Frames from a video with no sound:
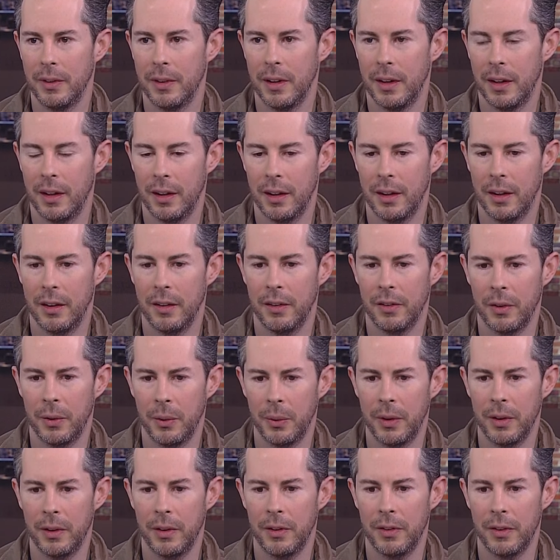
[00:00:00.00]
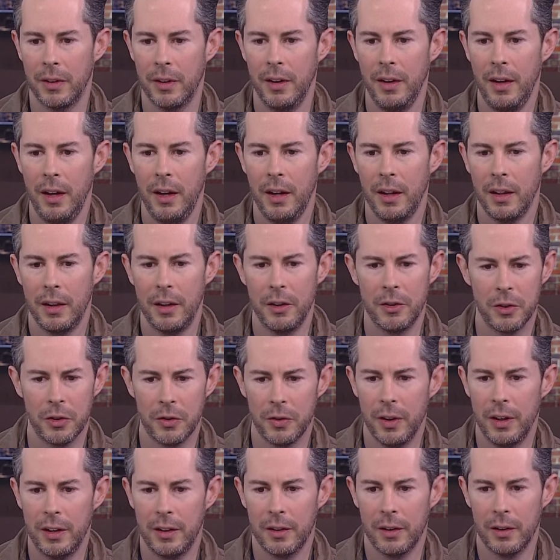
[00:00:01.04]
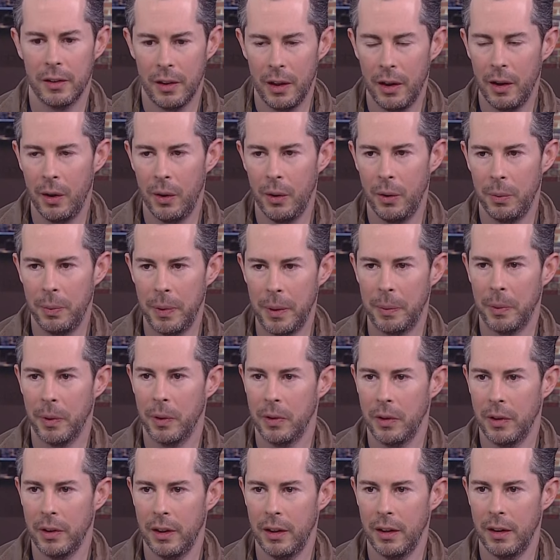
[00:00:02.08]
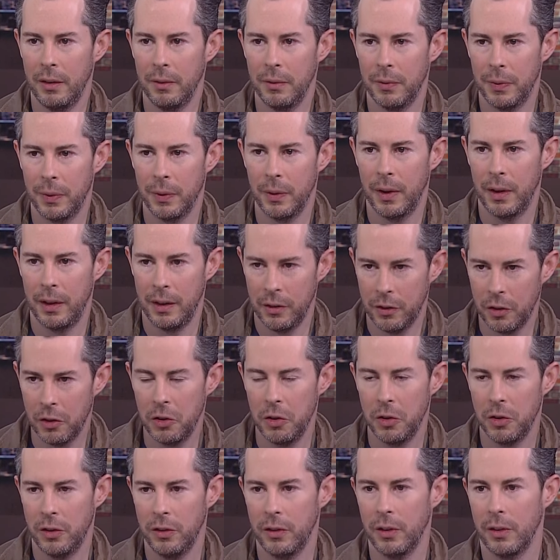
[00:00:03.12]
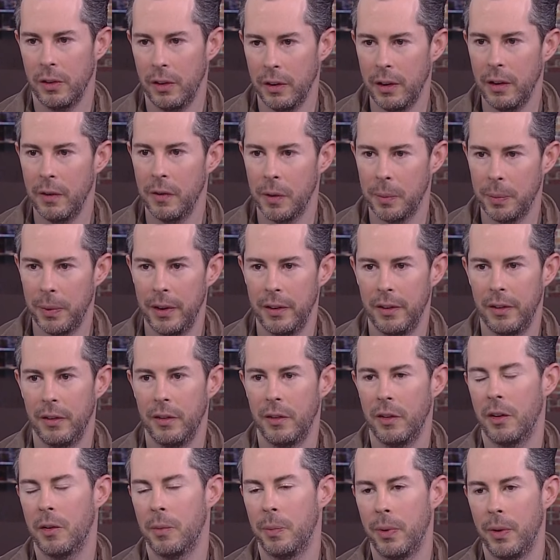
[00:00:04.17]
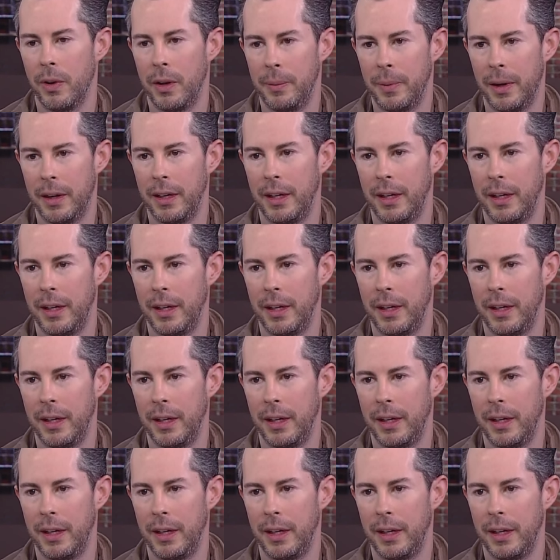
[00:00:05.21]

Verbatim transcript: Hmm. Uh, so there's a interest rates are low. People are looking for uh, institutions are looking for places to deploy